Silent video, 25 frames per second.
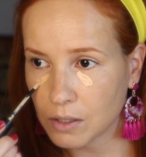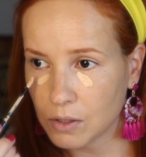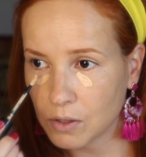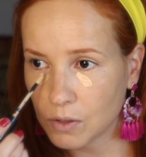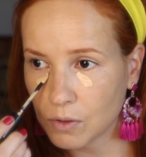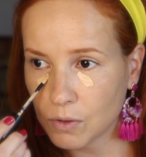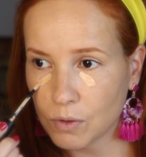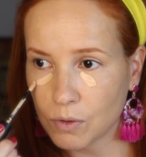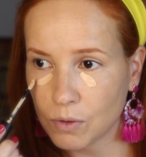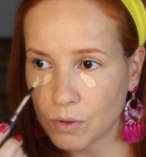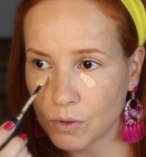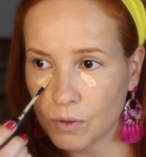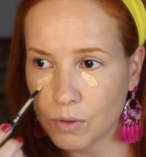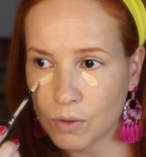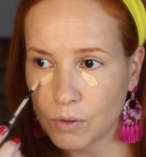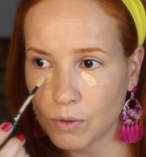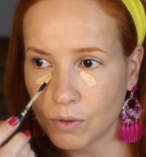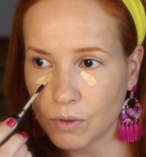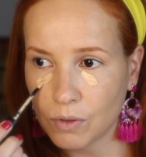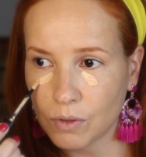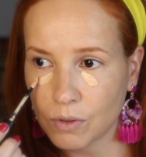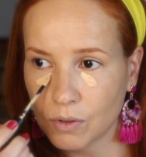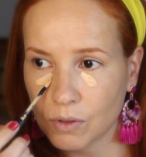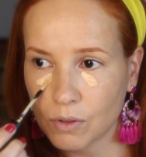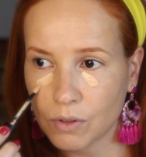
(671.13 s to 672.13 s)

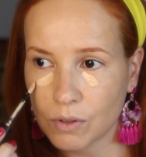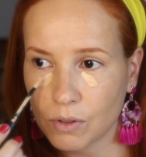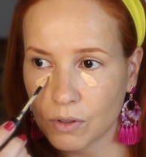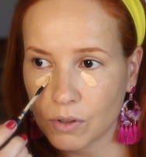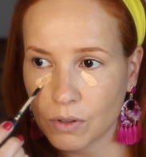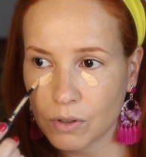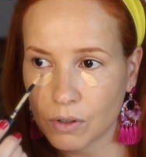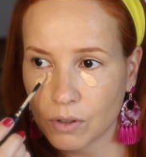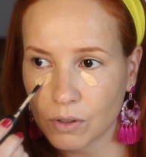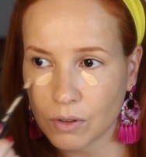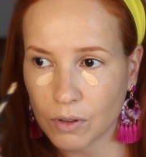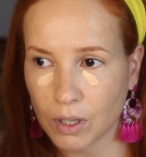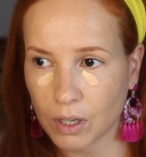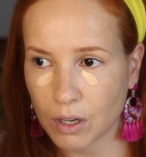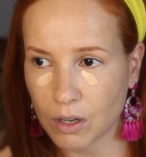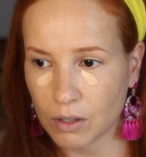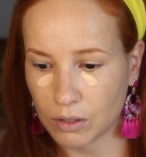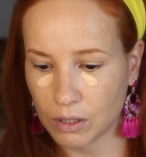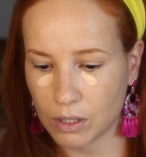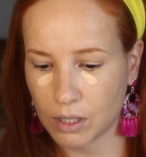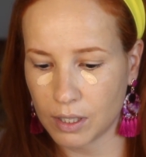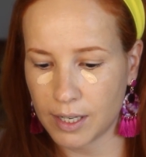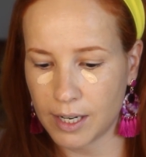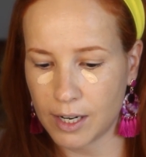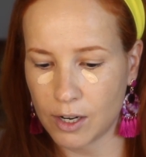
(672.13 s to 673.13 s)
do the
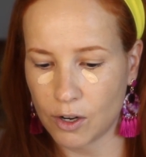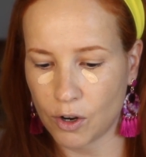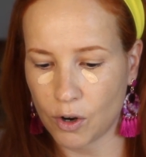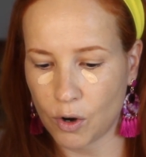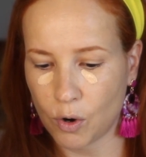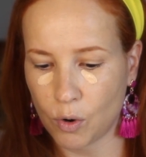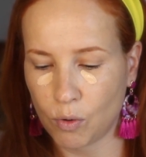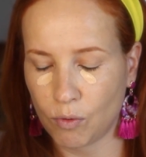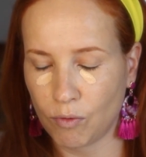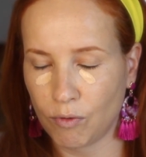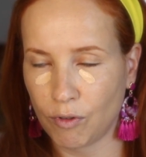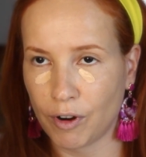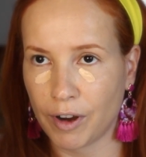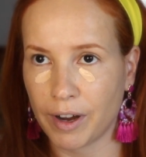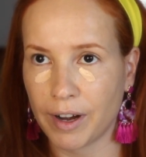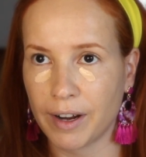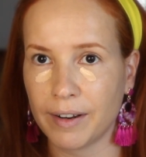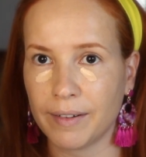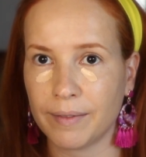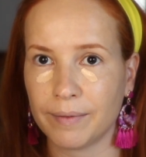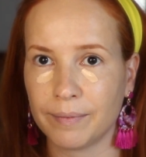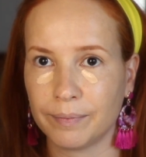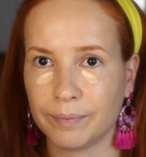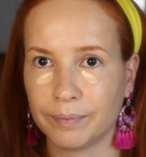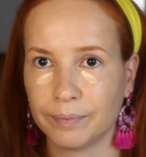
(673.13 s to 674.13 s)
concealer over it.